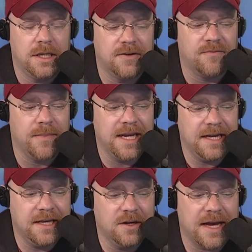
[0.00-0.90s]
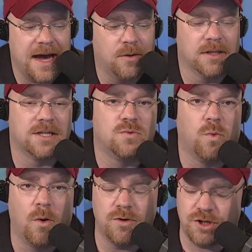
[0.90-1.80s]
If media outlets
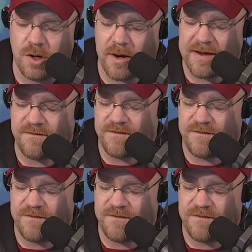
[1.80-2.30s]
won't show a